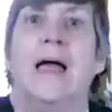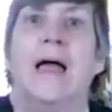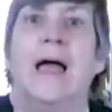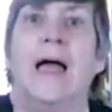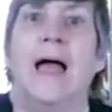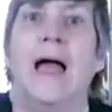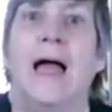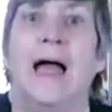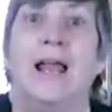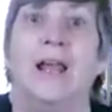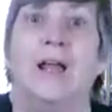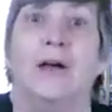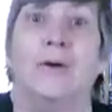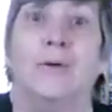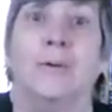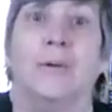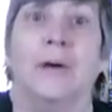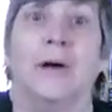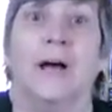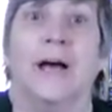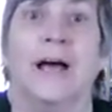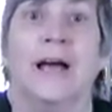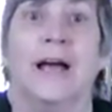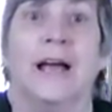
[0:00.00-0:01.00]
Hello
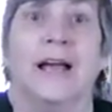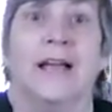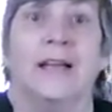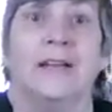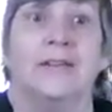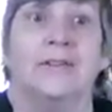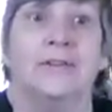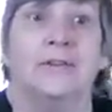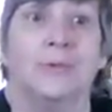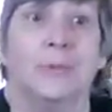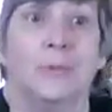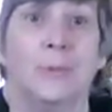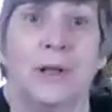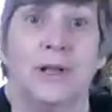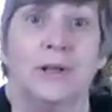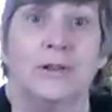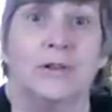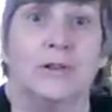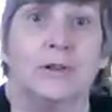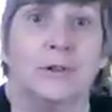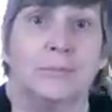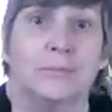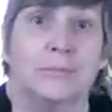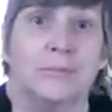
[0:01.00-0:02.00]
and
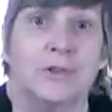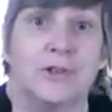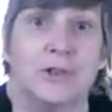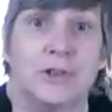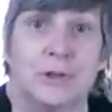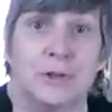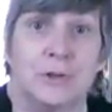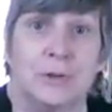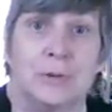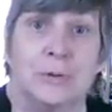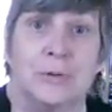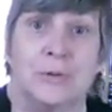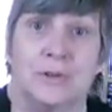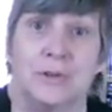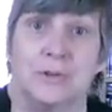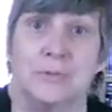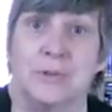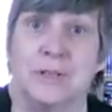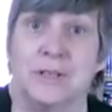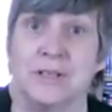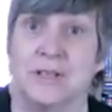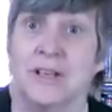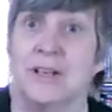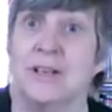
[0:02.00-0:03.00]
welcome to this
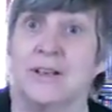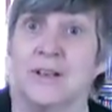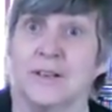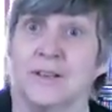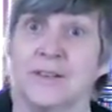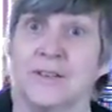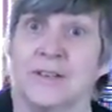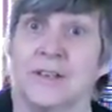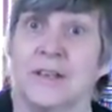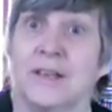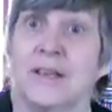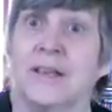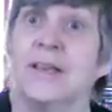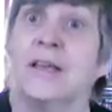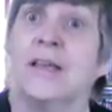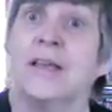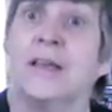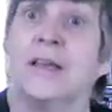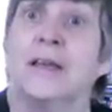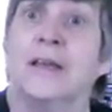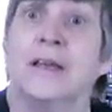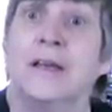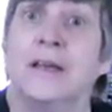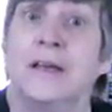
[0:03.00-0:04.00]
week's class.
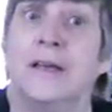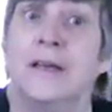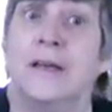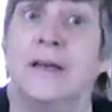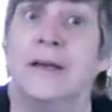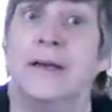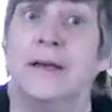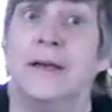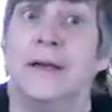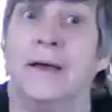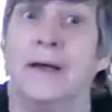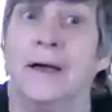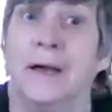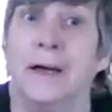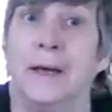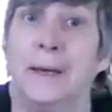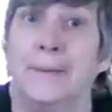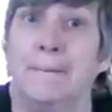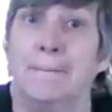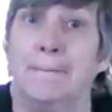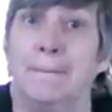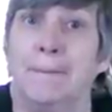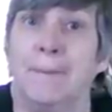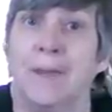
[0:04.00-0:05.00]

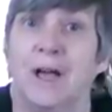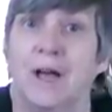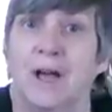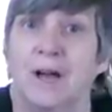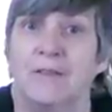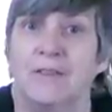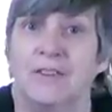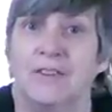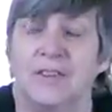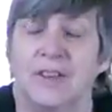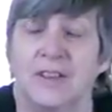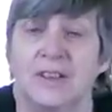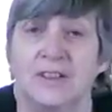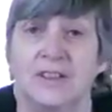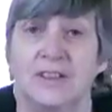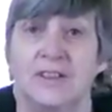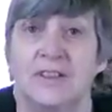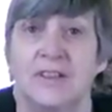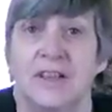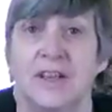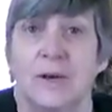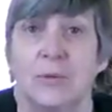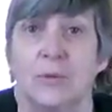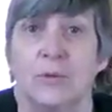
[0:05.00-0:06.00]
I decided
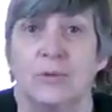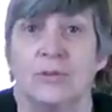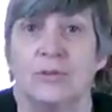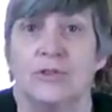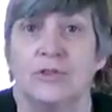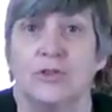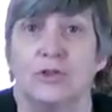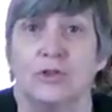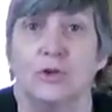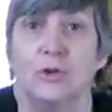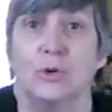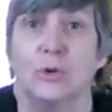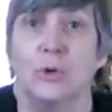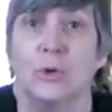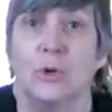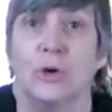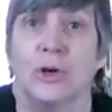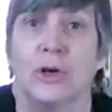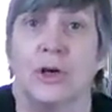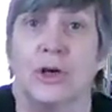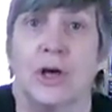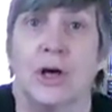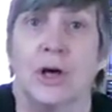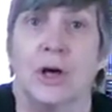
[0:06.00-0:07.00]
today I want to
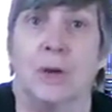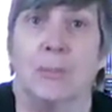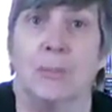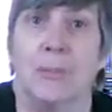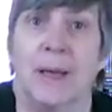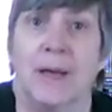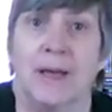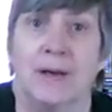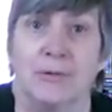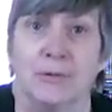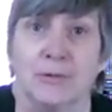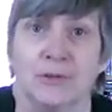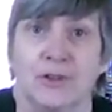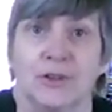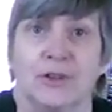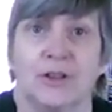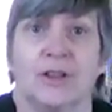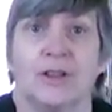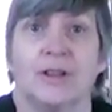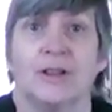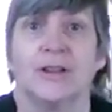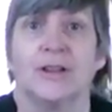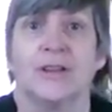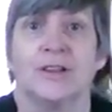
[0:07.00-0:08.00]
talk about
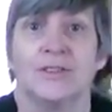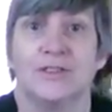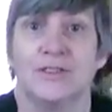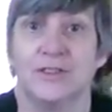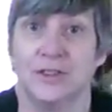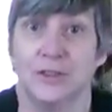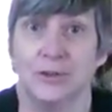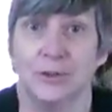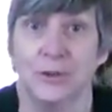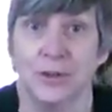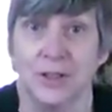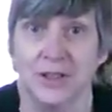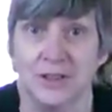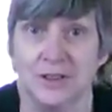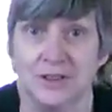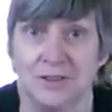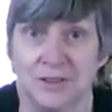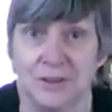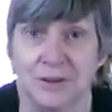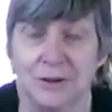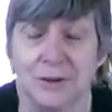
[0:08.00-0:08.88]
stillness,